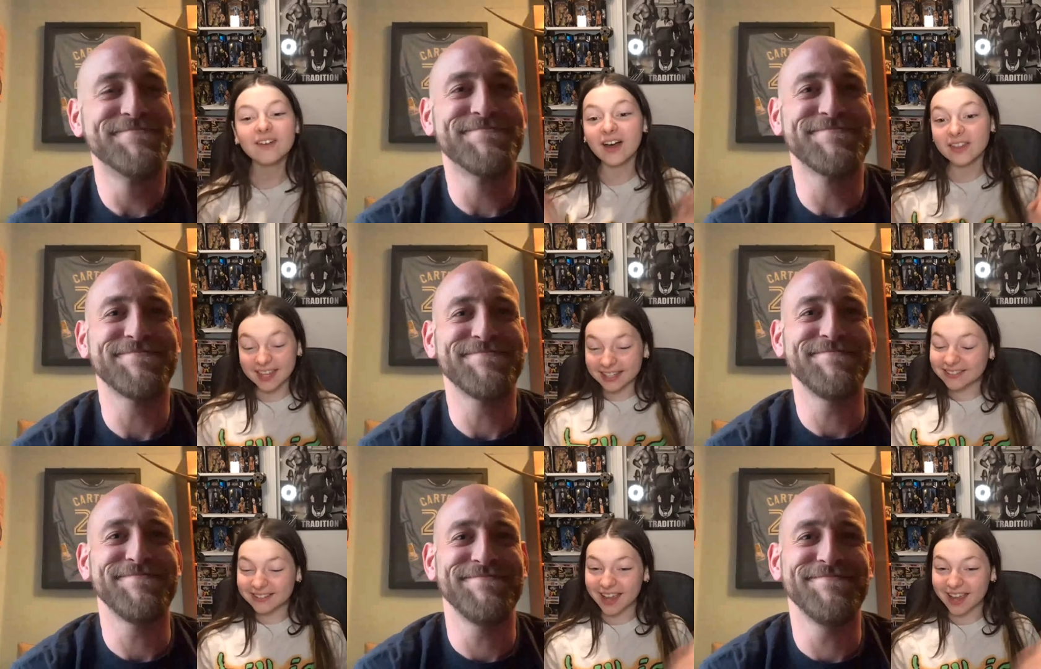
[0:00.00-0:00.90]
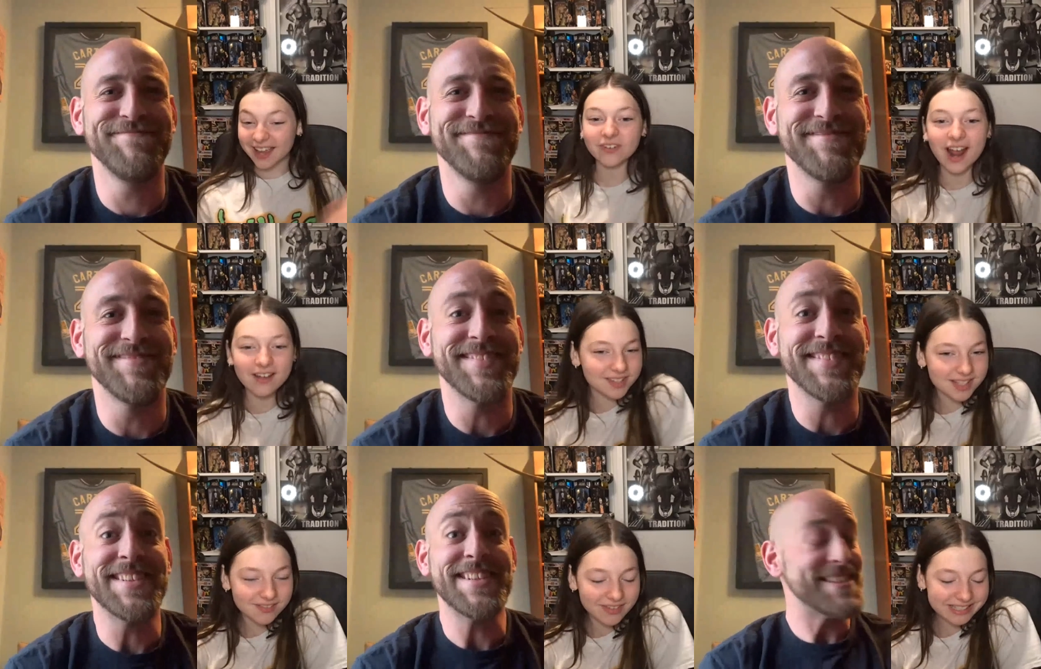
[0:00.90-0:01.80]
Speaker 1: Well, thank you again for
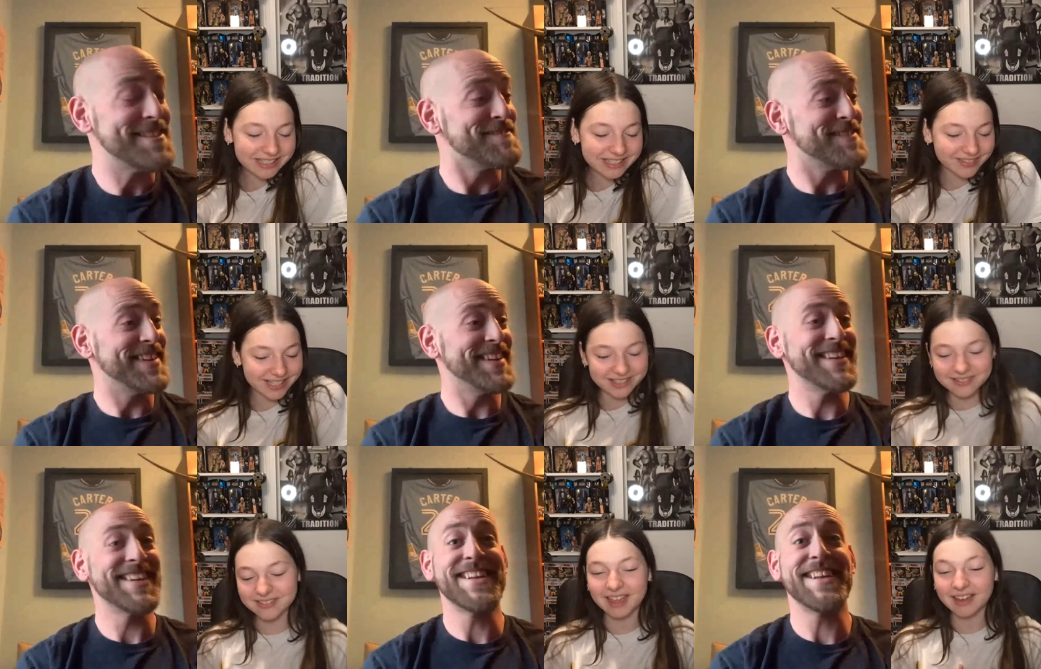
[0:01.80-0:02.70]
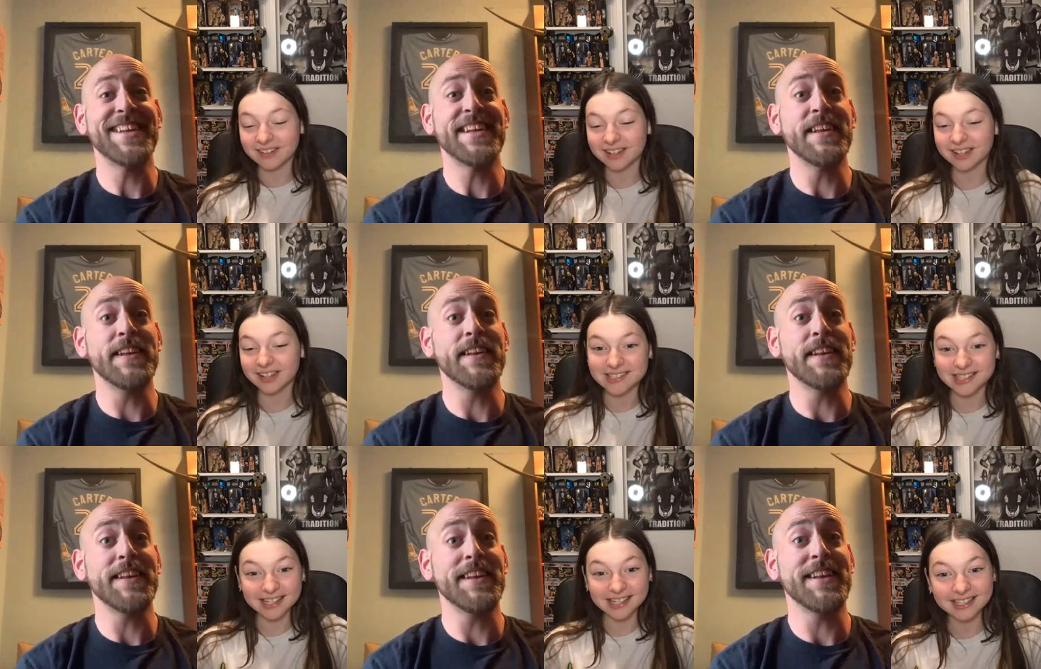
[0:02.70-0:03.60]
having this amazing conversation with me. I really
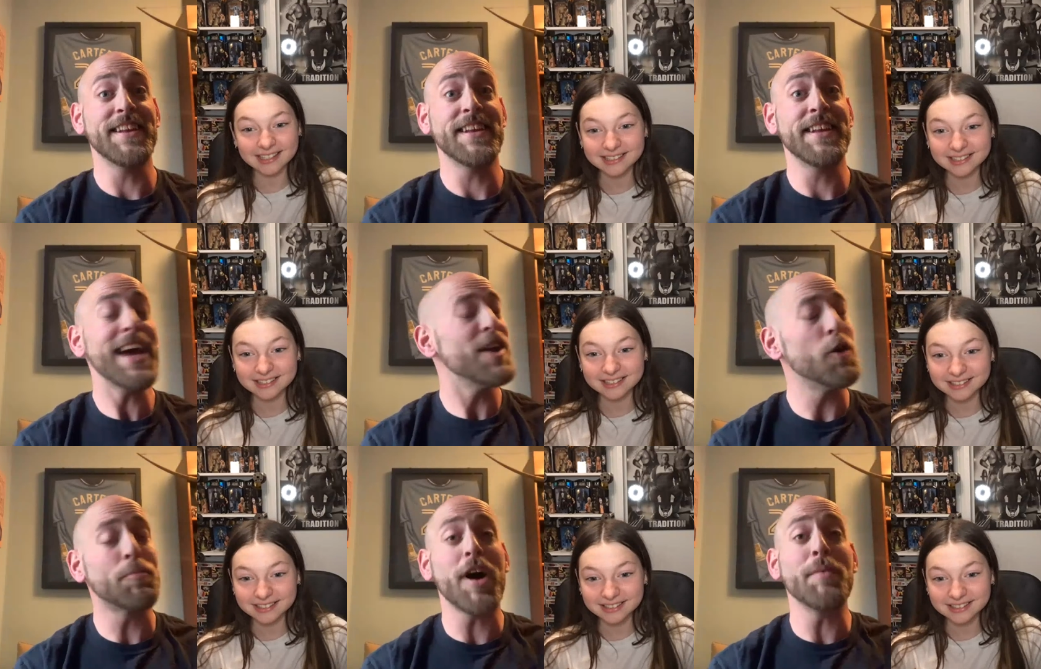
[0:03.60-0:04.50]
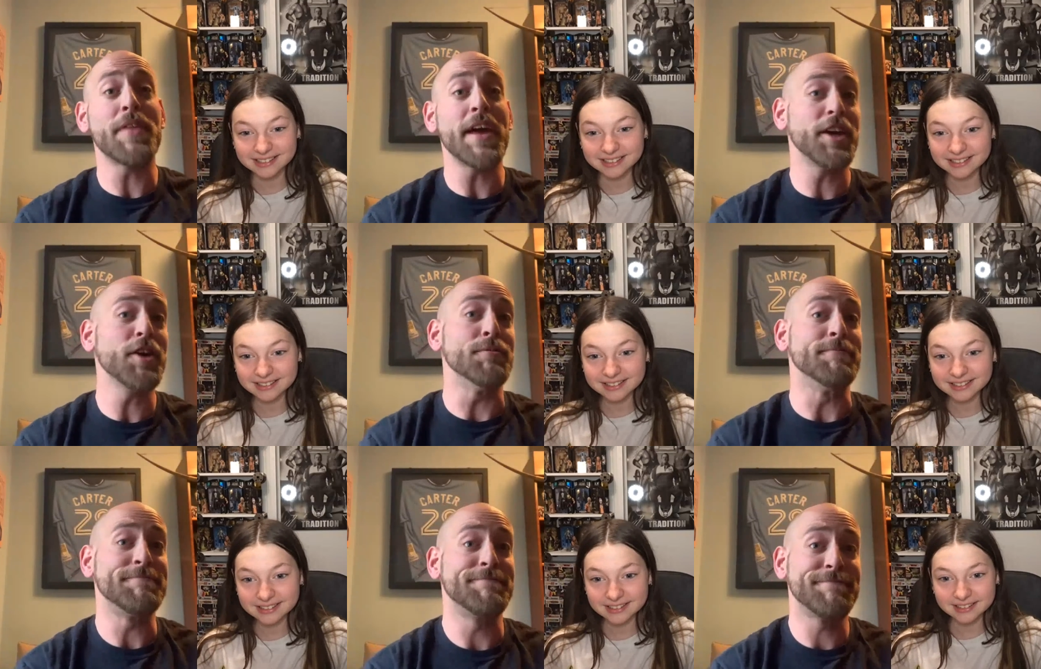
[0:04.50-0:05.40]
appreciate it. Yeah,
Speaker 2: no problem. Thank you.
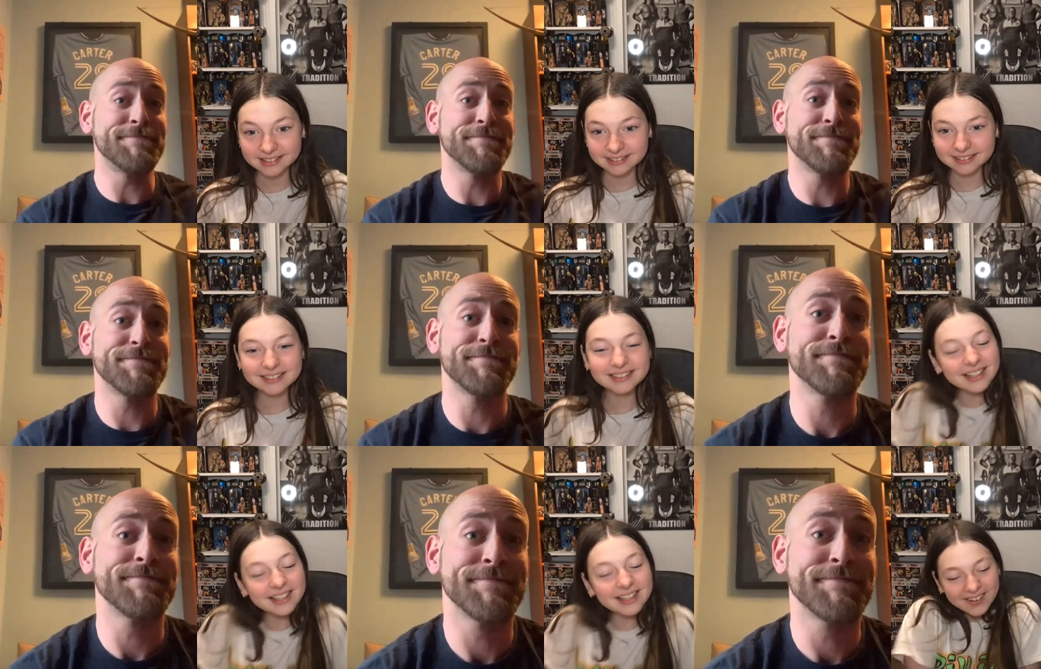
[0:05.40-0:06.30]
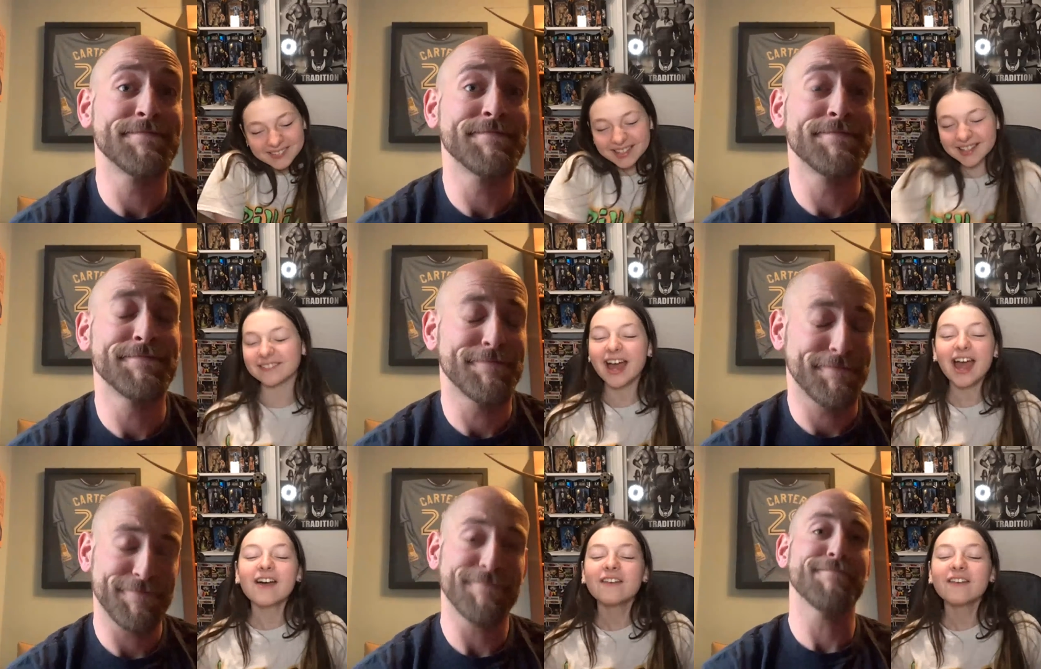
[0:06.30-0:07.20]
Speaker 1: No problem.
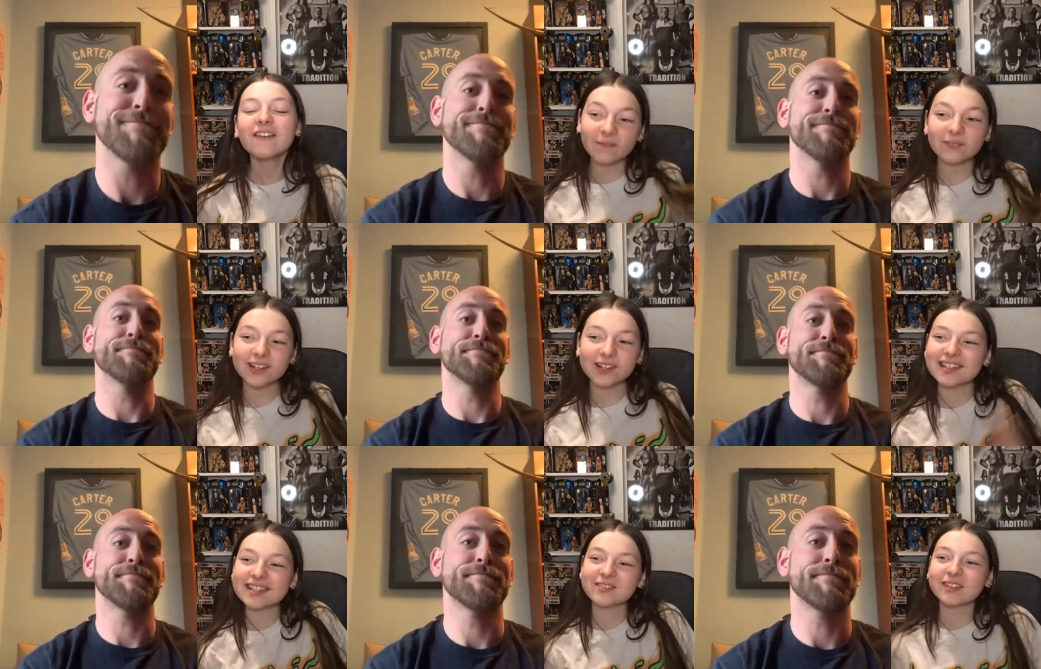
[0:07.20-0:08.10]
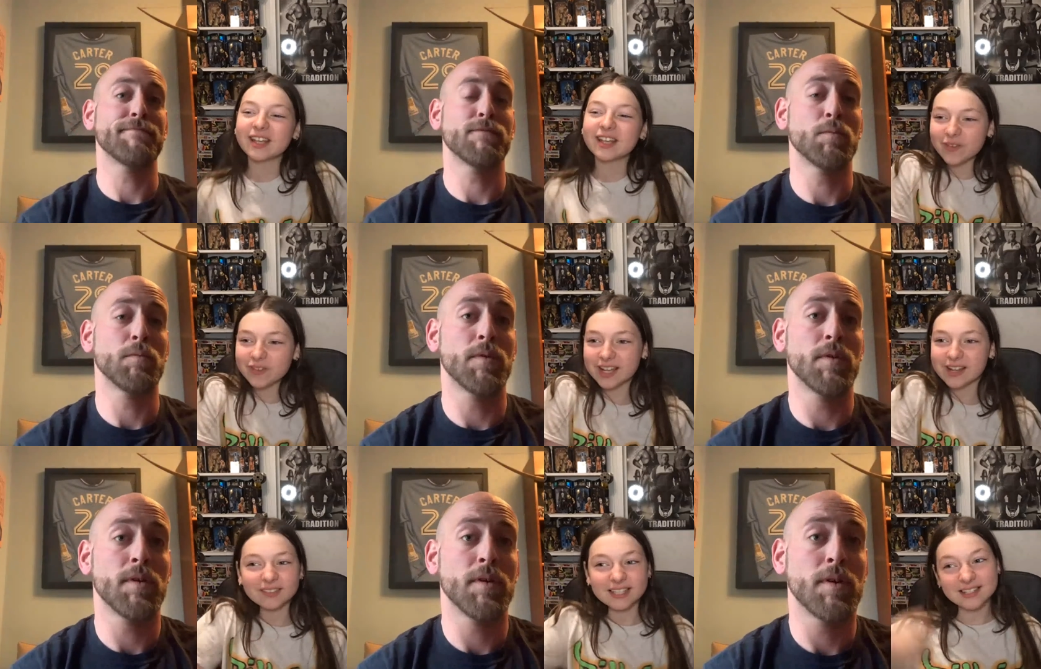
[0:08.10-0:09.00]
Well, I hope you all enjoyed this video. If
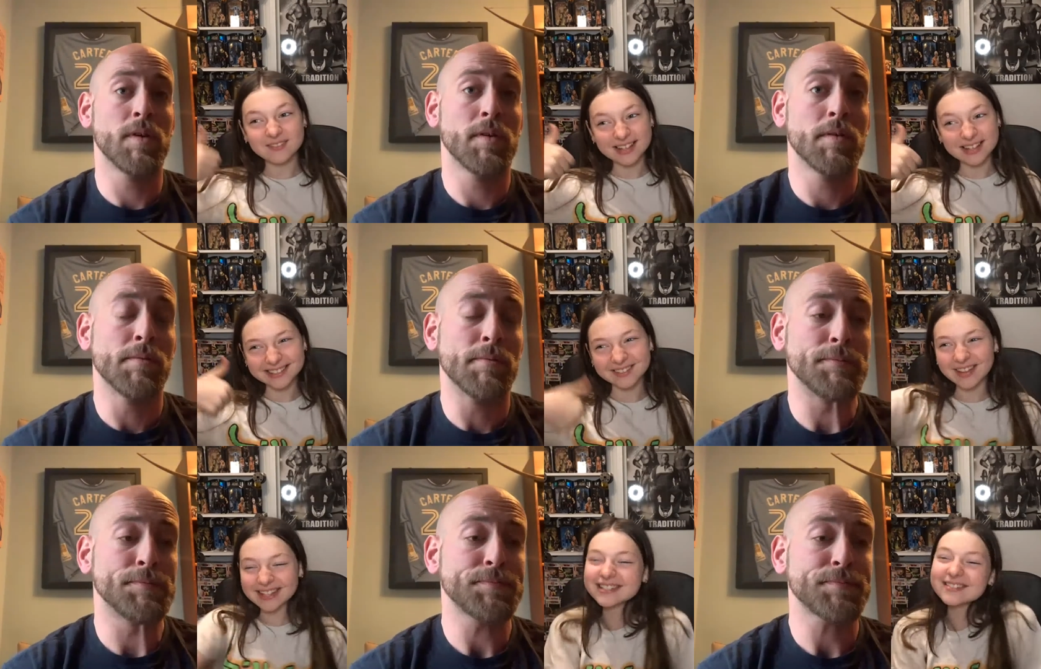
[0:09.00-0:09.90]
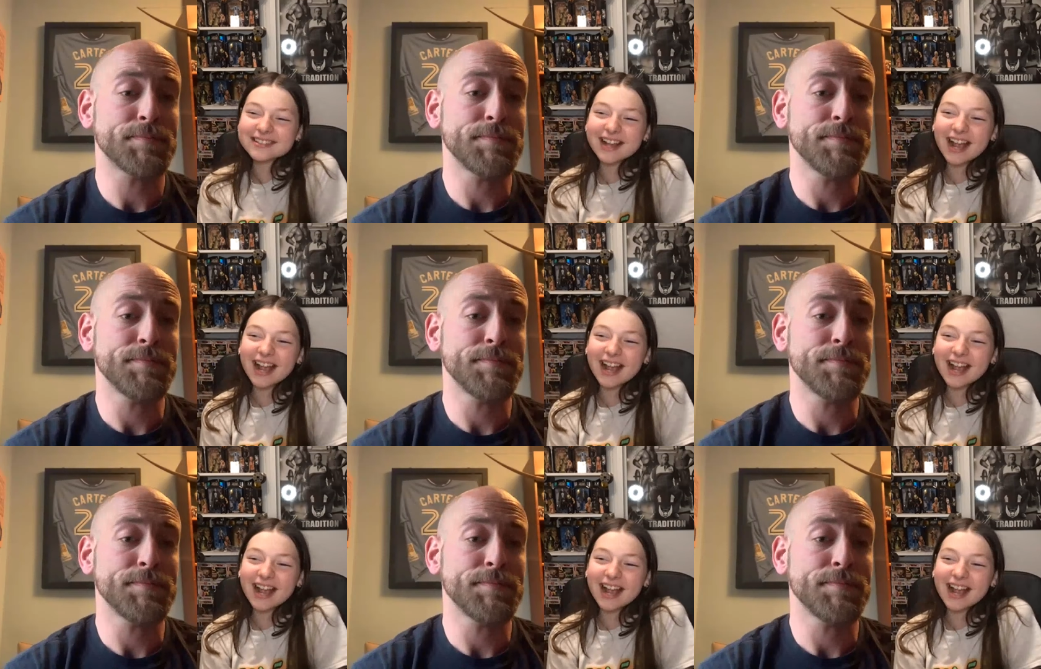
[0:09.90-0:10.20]
you did, please smash those little and